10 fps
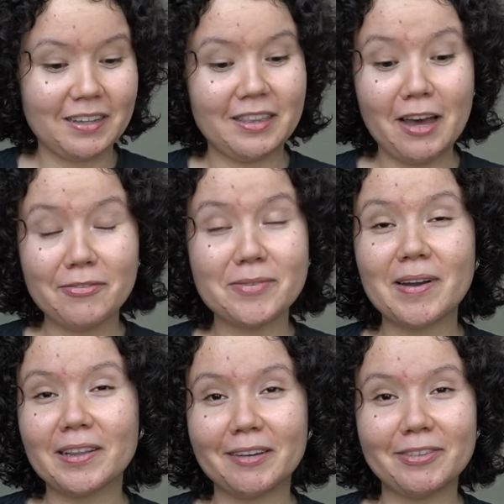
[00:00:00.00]
Never in
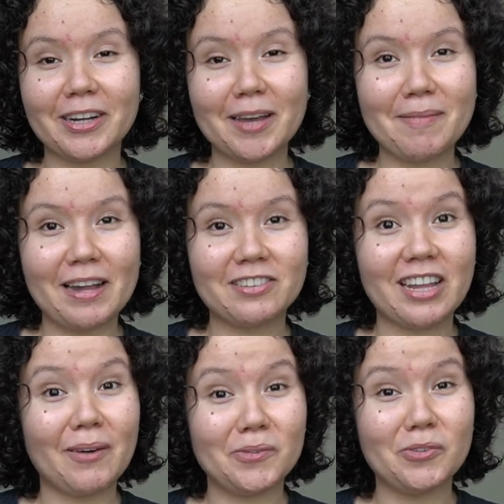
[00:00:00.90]
my life did I imagine
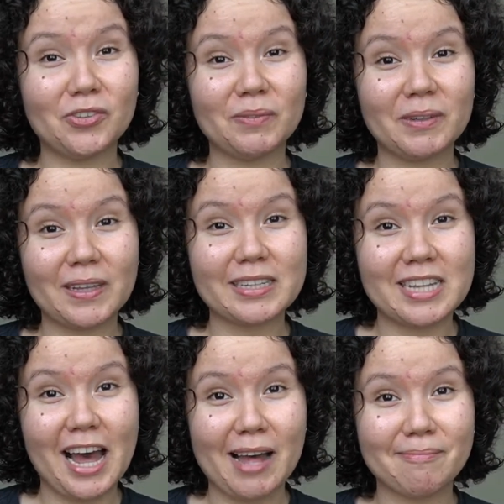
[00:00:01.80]
I would do something like
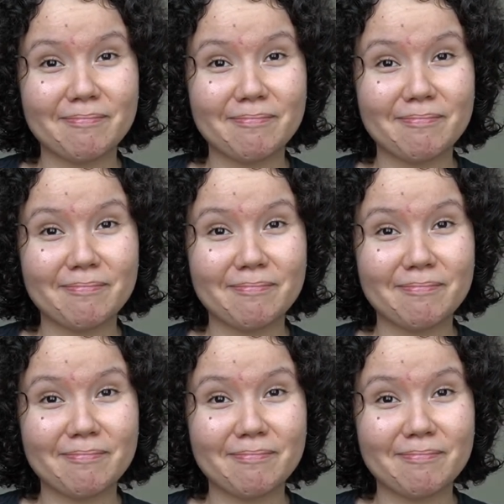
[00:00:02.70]
that.